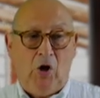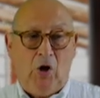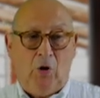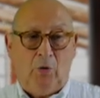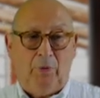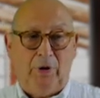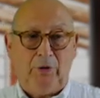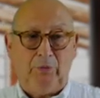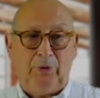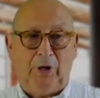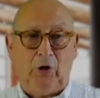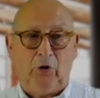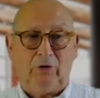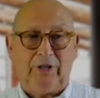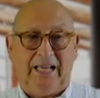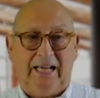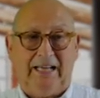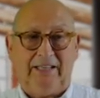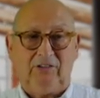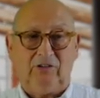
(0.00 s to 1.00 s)
When we look
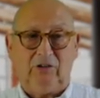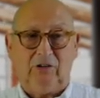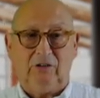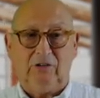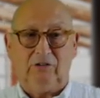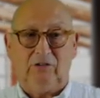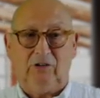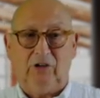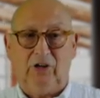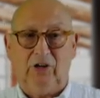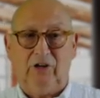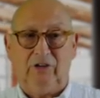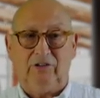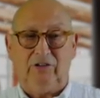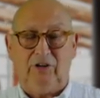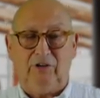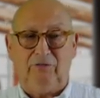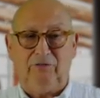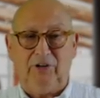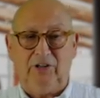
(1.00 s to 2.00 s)
at the
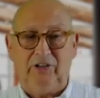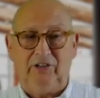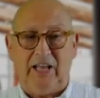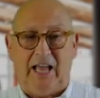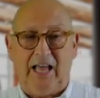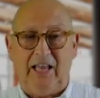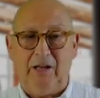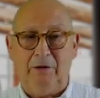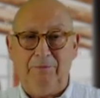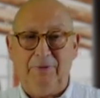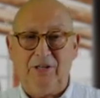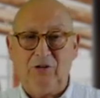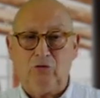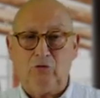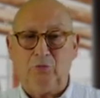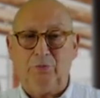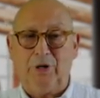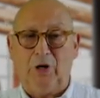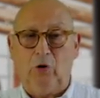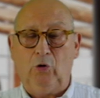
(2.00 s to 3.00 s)
different
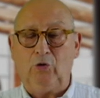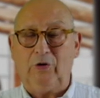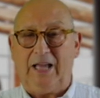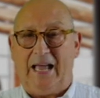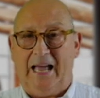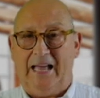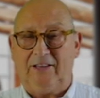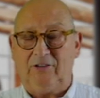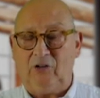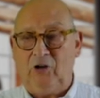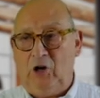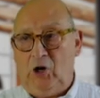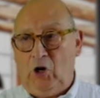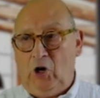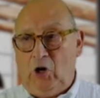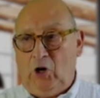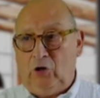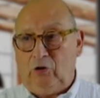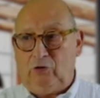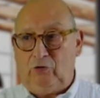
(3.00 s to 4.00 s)
elements, we look at
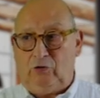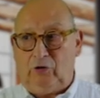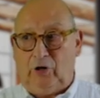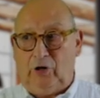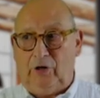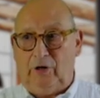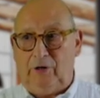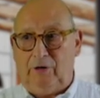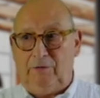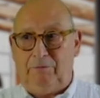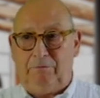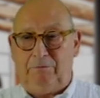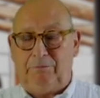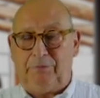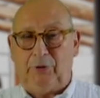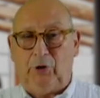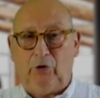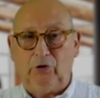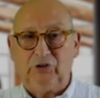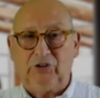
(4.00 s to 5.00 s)
the
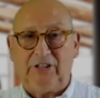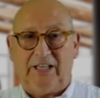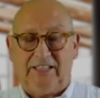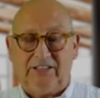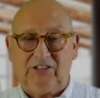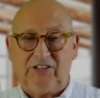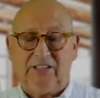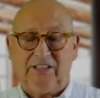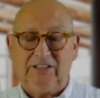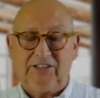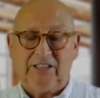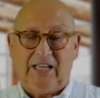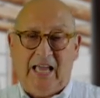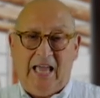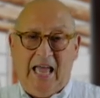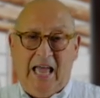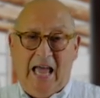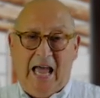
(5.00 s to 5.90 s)
processes,